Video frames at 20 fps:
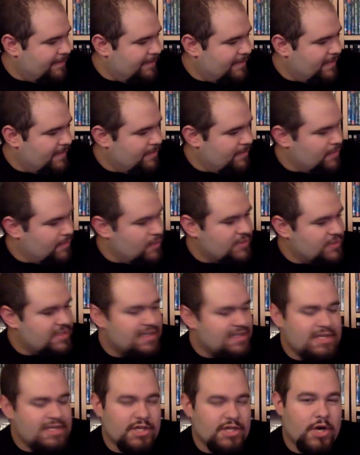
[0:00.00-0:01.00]
Most
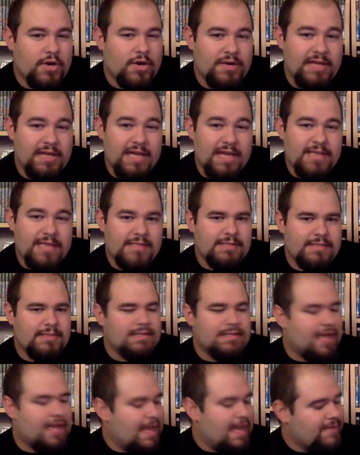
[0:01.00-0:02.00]
of these are in
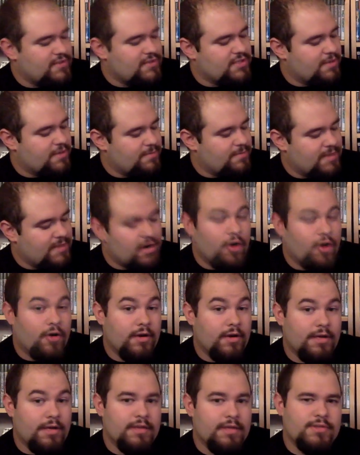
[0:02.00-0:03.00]
cases. I have some that
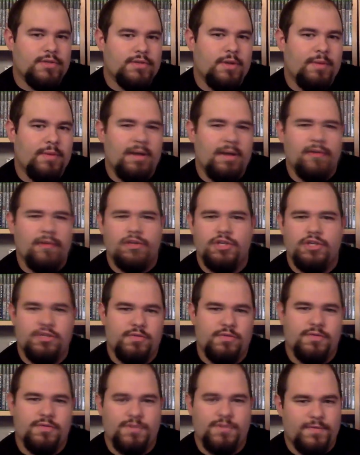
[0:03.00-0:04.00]
aren't, so I'm probably going to
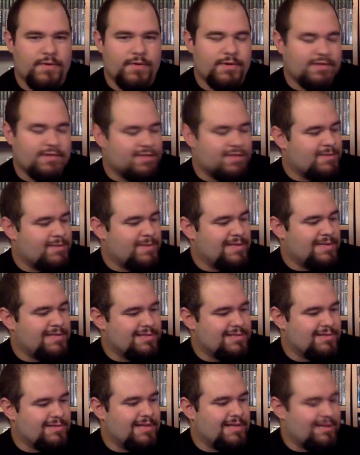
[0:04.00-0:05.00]
show those first just
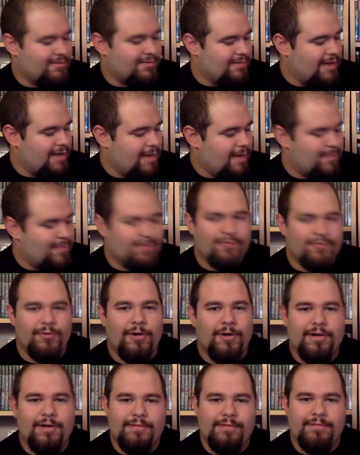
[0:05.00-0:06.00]
because they're like up in
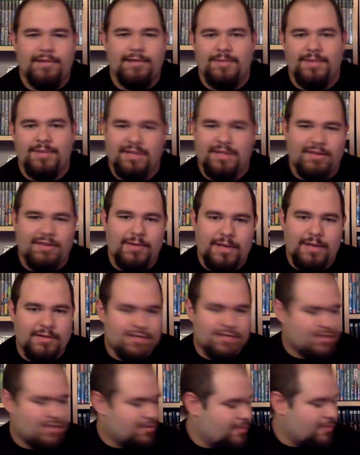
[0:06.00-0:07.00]
front, and I'll be like, I'll
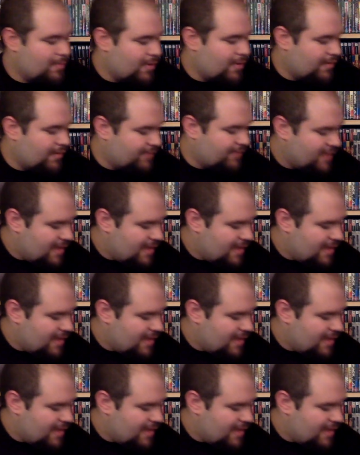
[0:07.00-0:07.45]
just show them off.